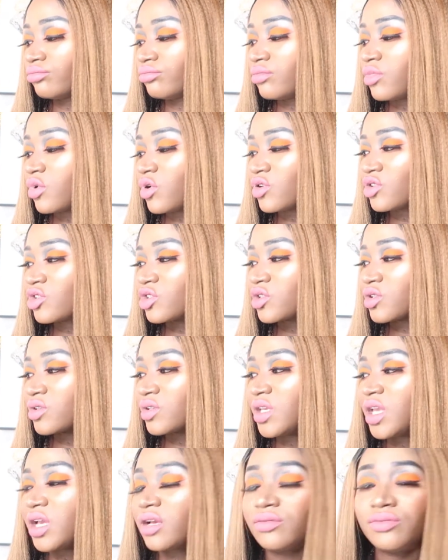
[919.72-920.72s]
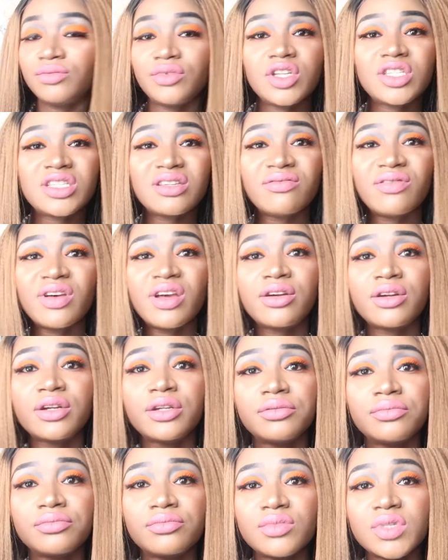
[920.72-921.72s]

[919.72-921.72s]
but yeah, it's a very